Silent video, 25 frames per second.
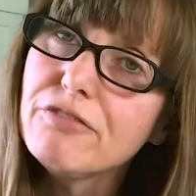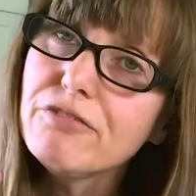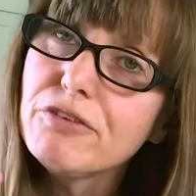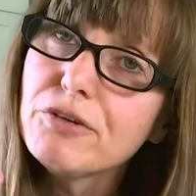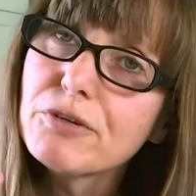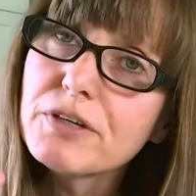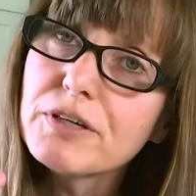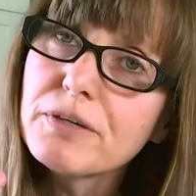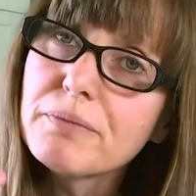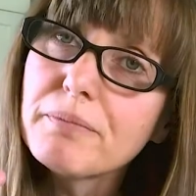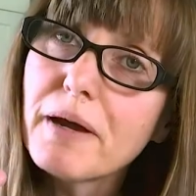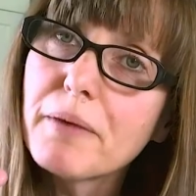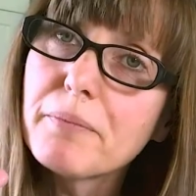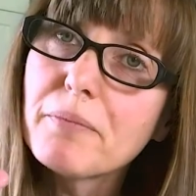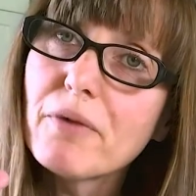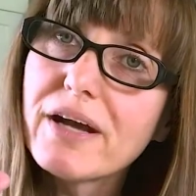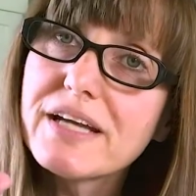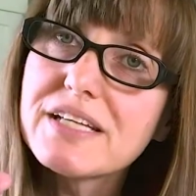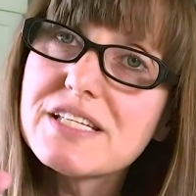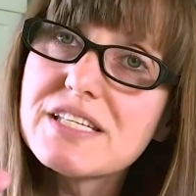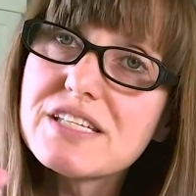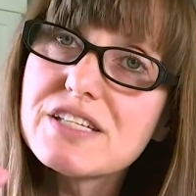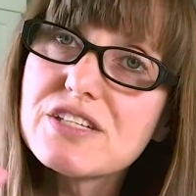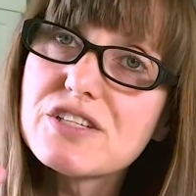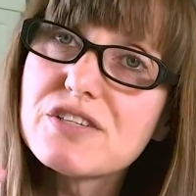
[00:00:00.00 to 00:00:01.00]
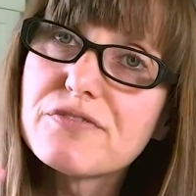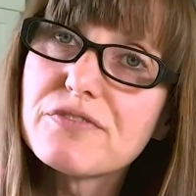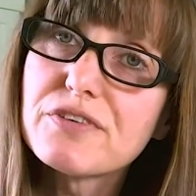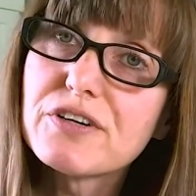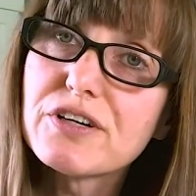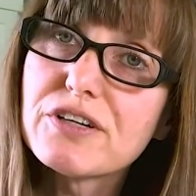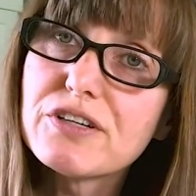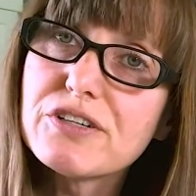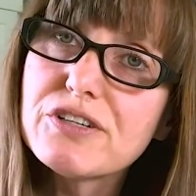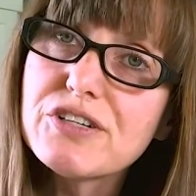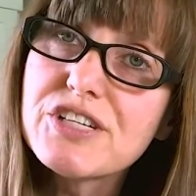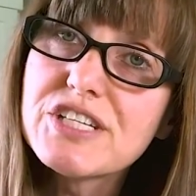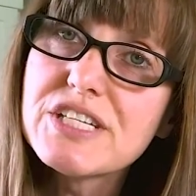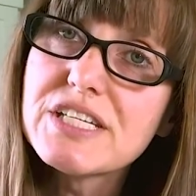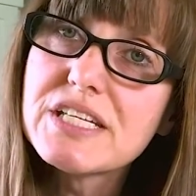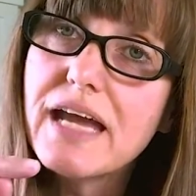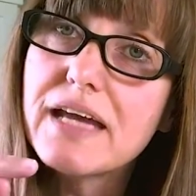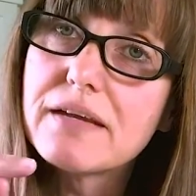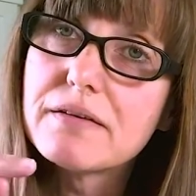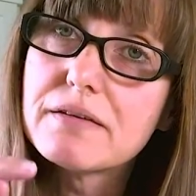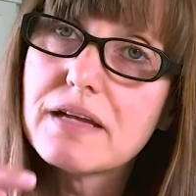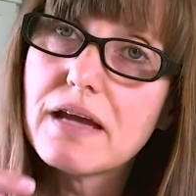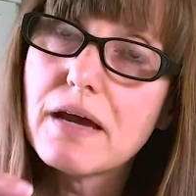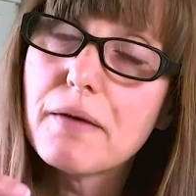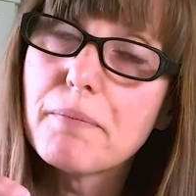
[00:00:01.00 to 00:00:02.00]
If you can memorize this verse
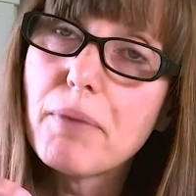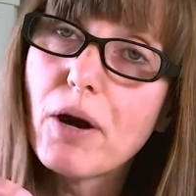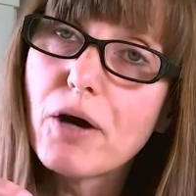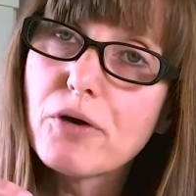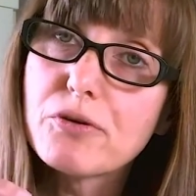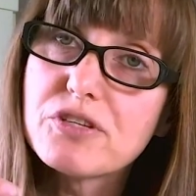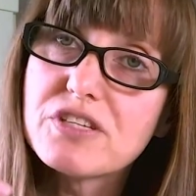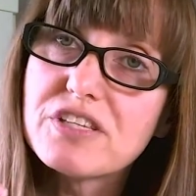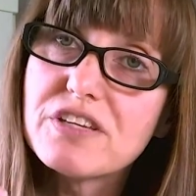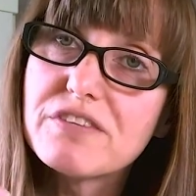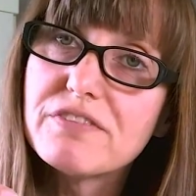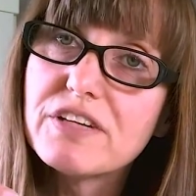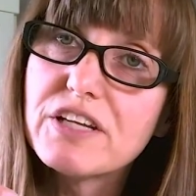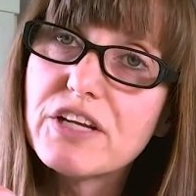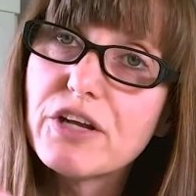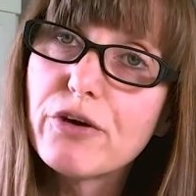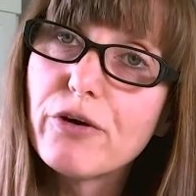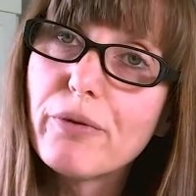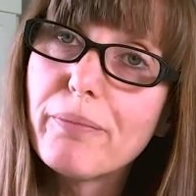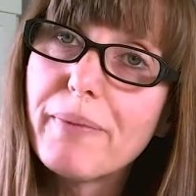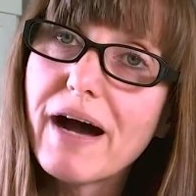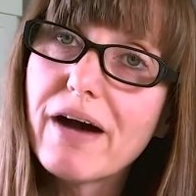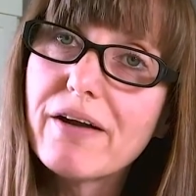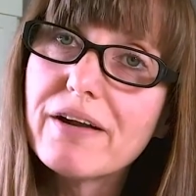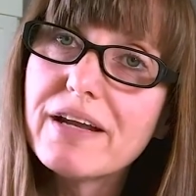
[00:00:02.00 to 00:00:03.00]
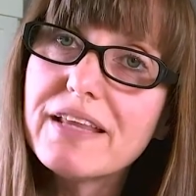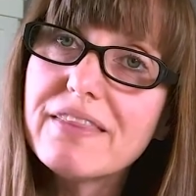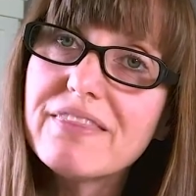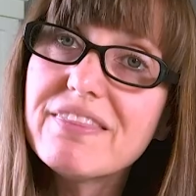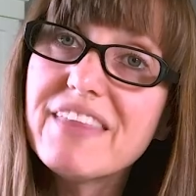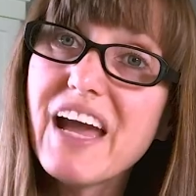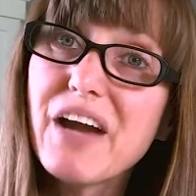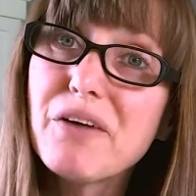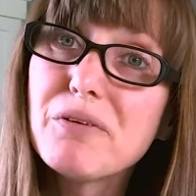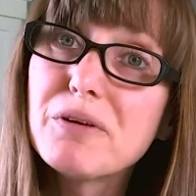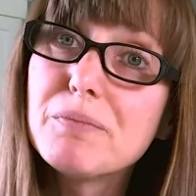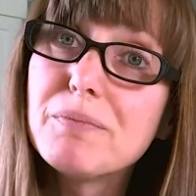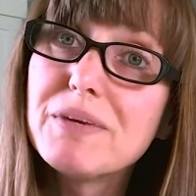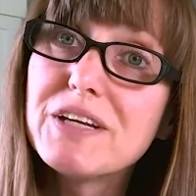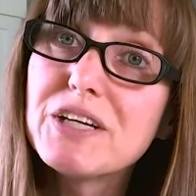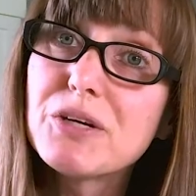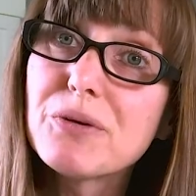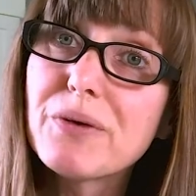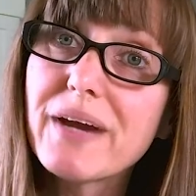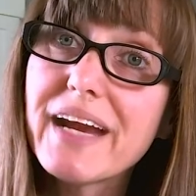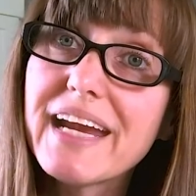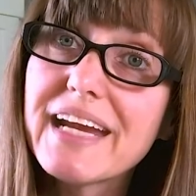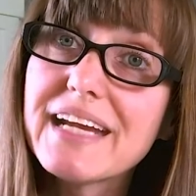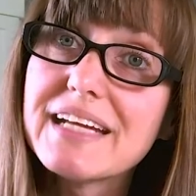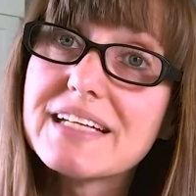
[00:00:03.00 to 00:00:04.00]
and post a video about it, that would be
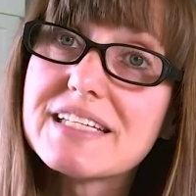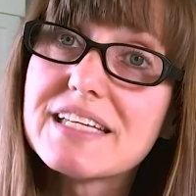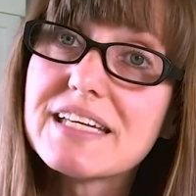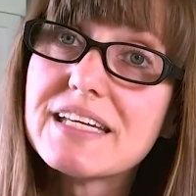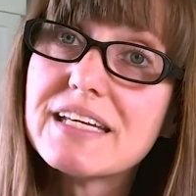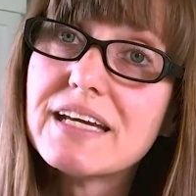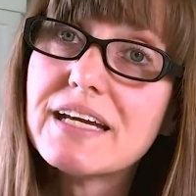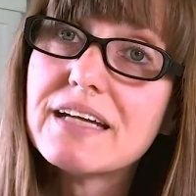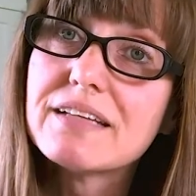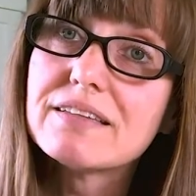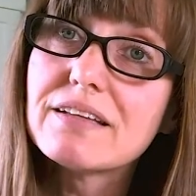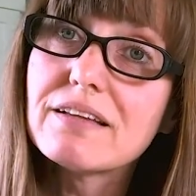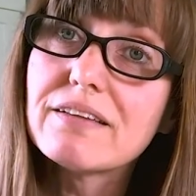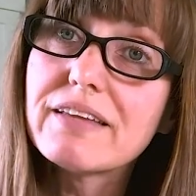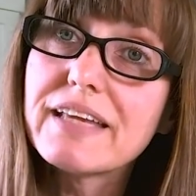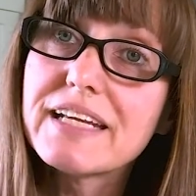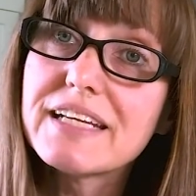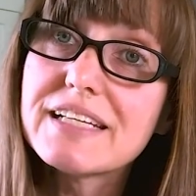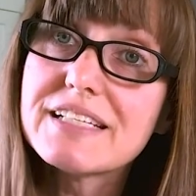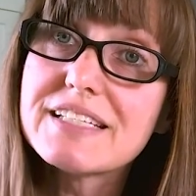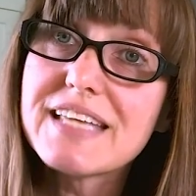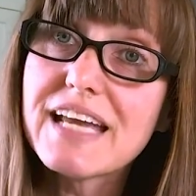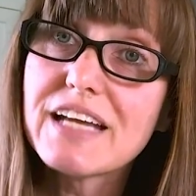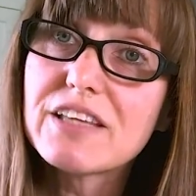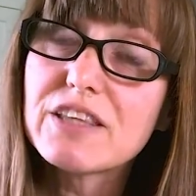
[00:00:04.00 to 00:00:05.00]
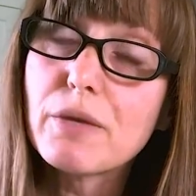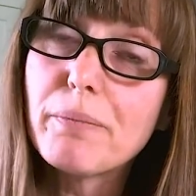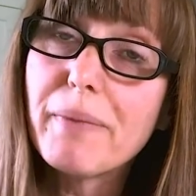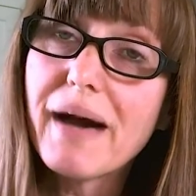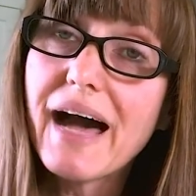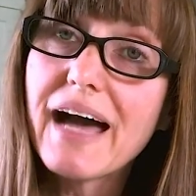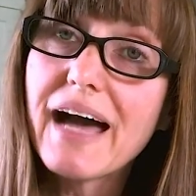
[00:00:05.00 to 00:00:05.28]
great. The link is at the